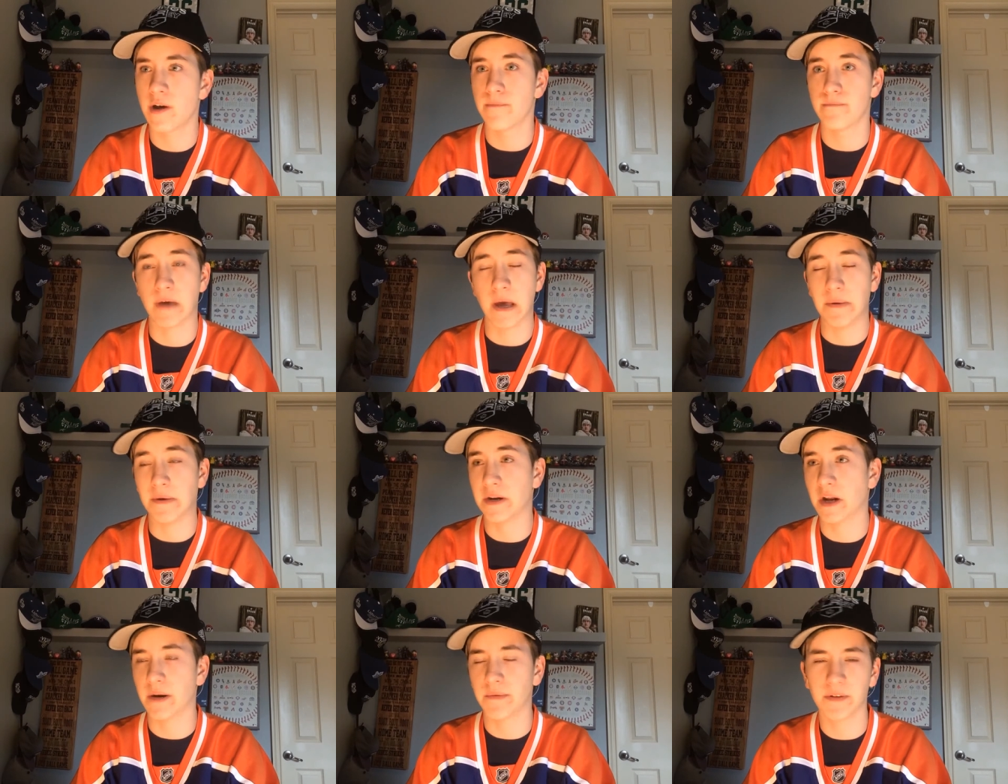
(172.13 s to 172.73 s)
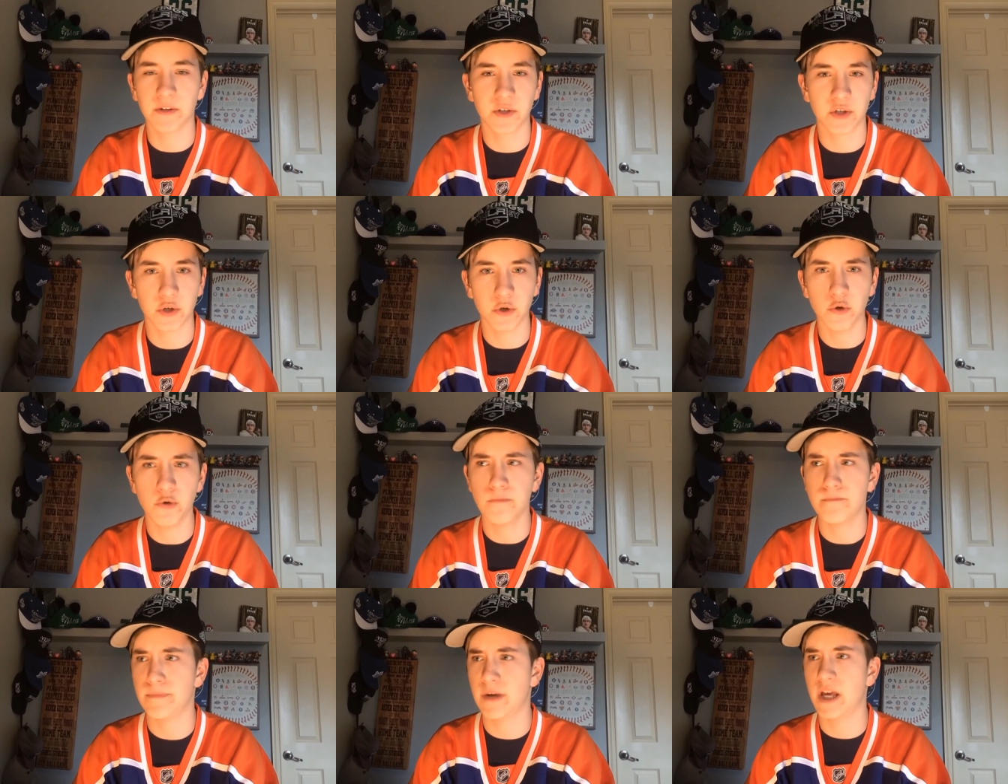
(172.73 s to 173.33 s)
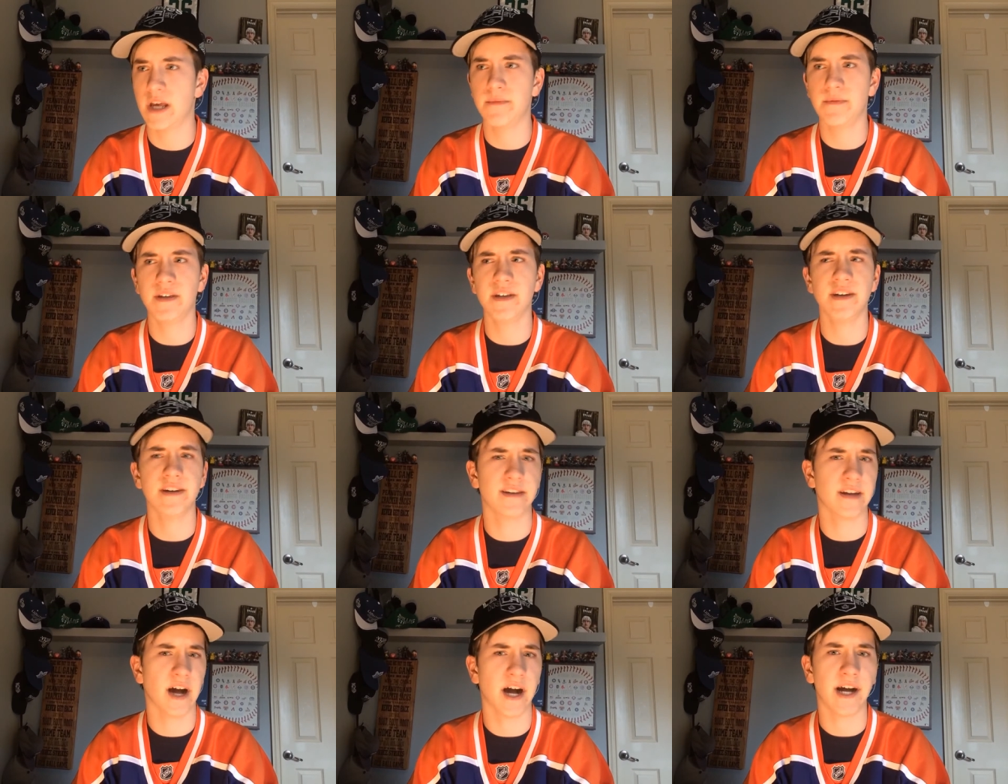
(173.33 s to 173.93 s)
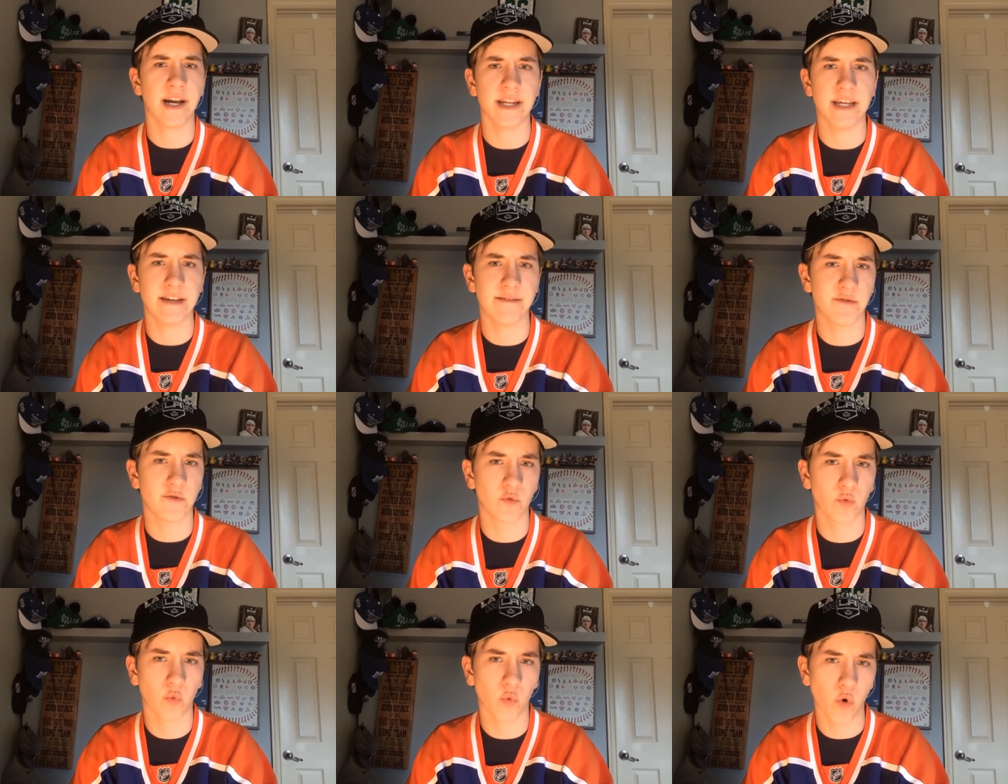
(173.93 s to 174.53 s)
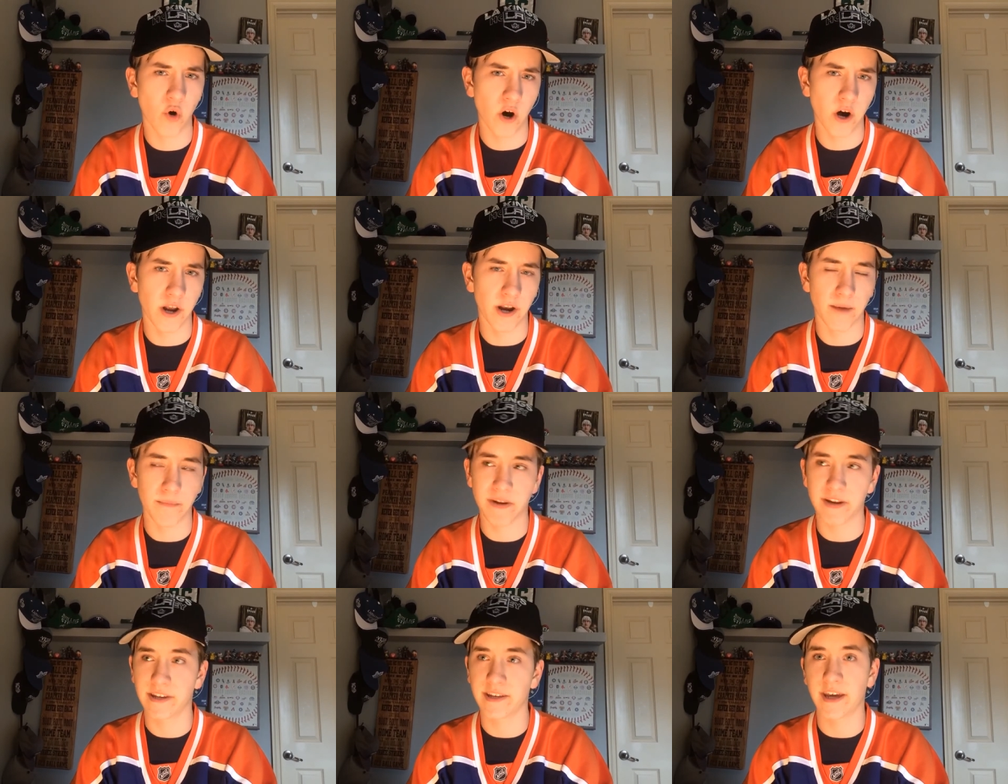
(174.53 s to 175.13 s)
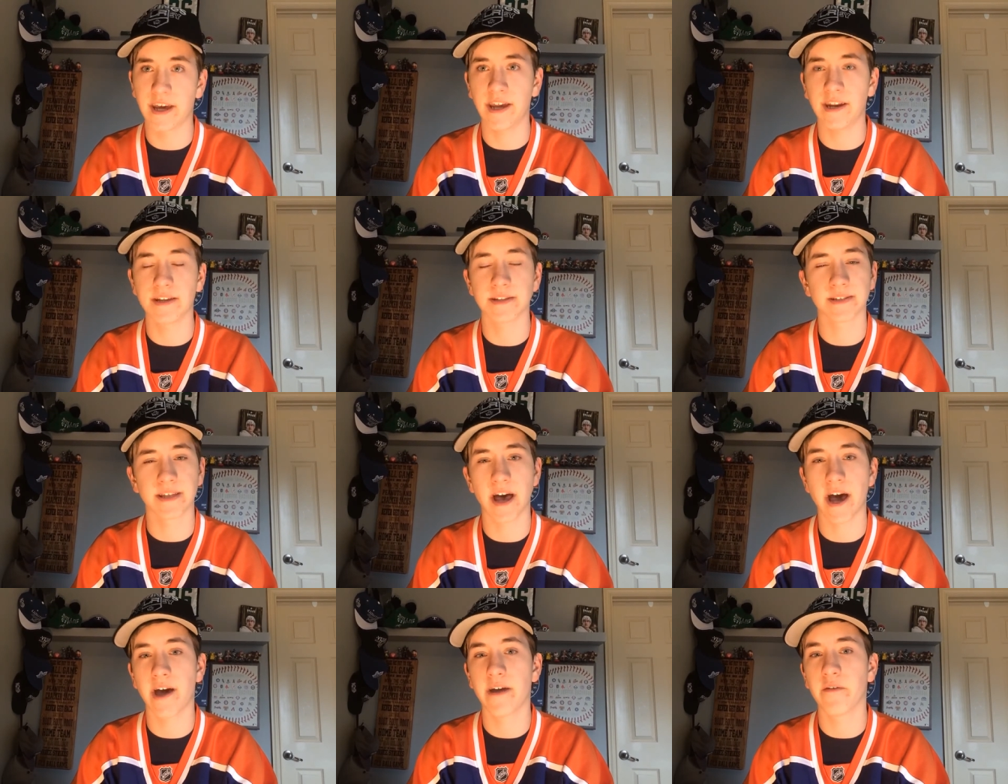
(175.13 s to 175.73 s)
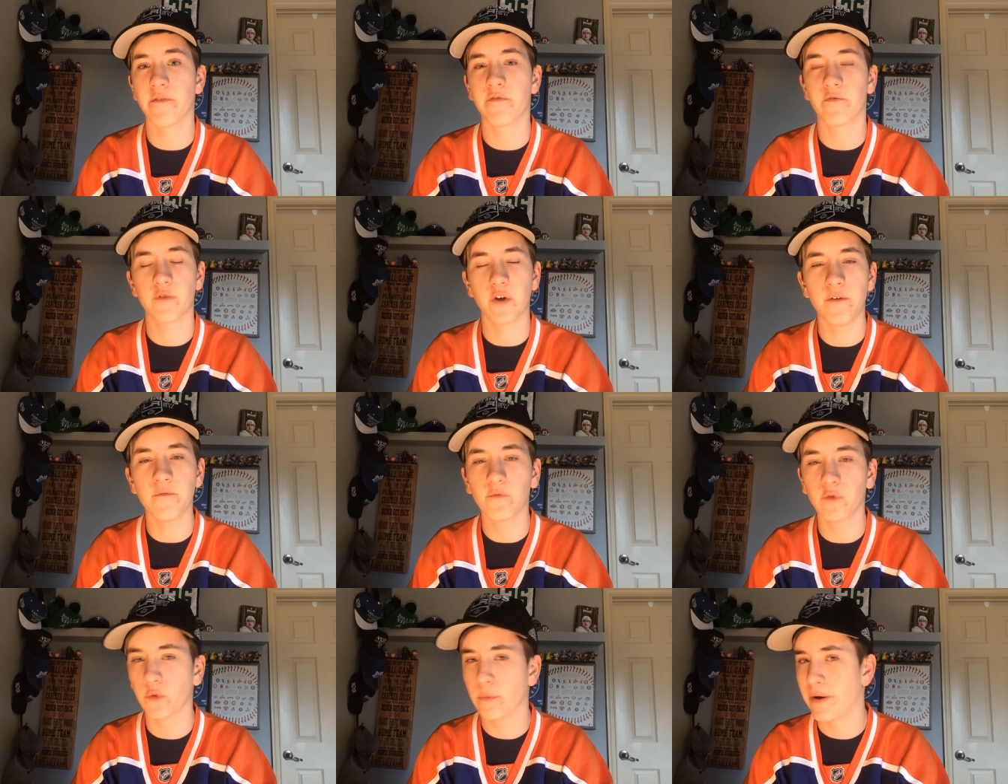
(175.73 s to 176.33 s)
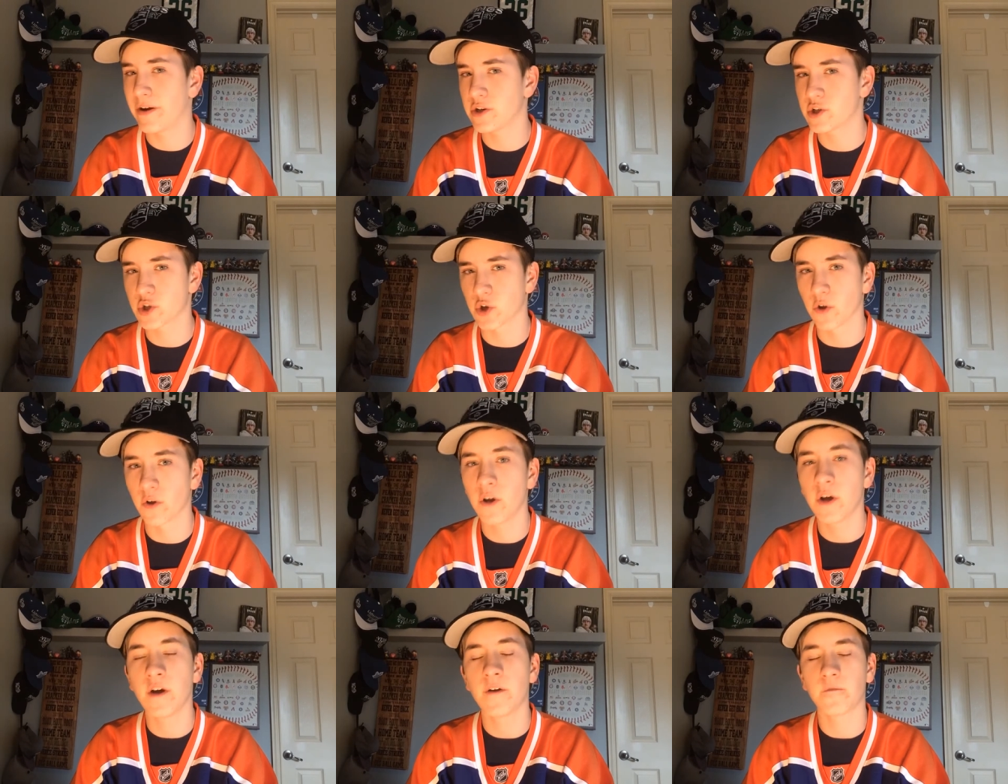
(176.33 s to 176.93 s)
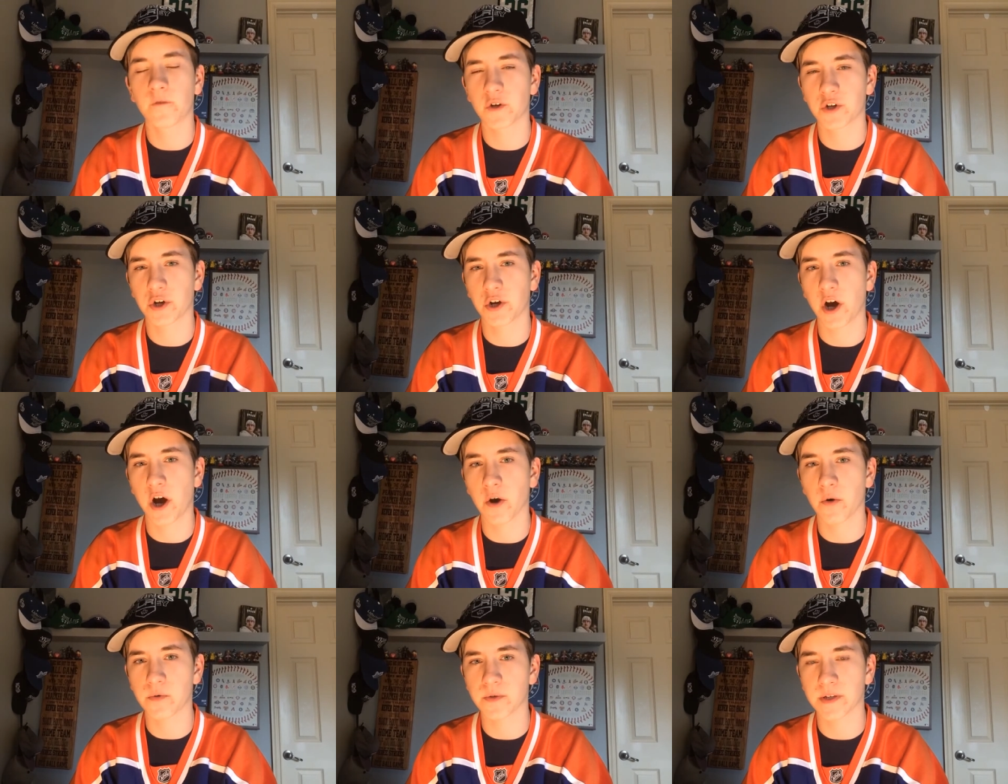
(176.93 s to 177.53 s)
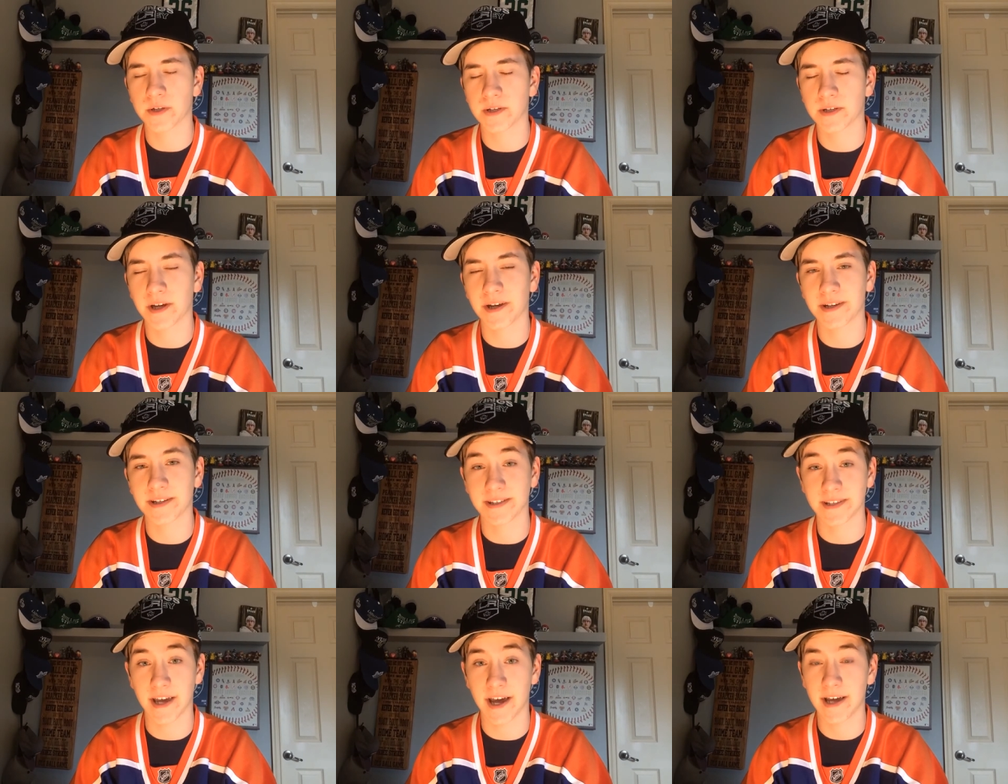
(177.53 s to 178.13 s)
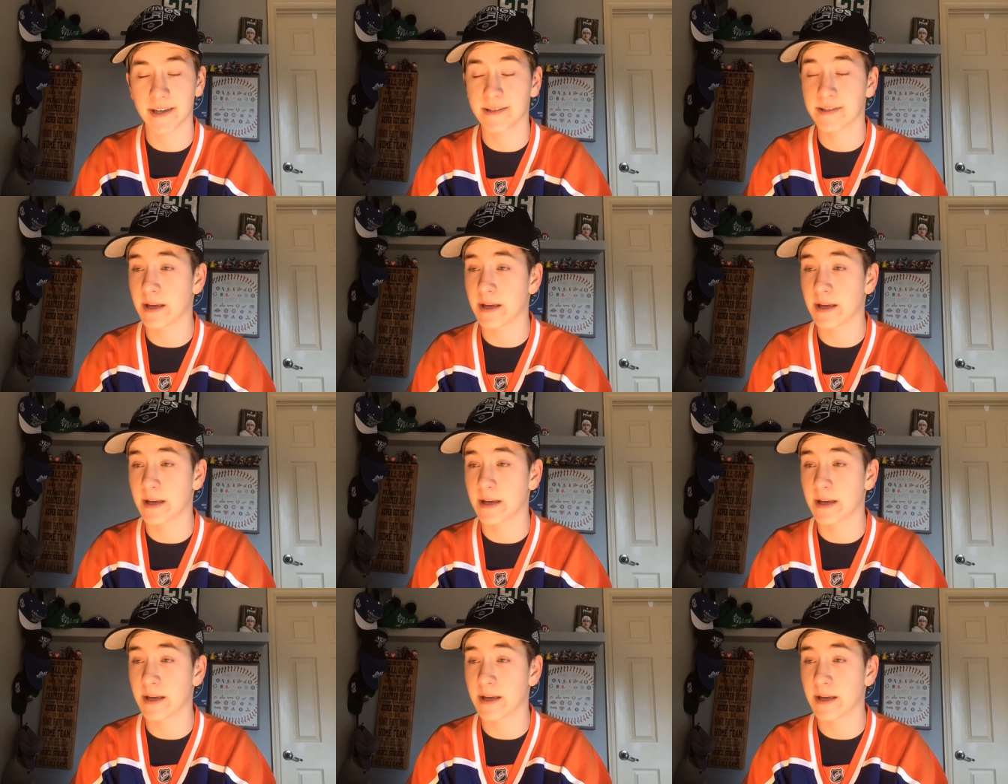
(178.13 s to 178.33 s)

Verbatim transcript: Maybe not even two. Maybe not even one. I mean, Kane is that influential for Chicago's success.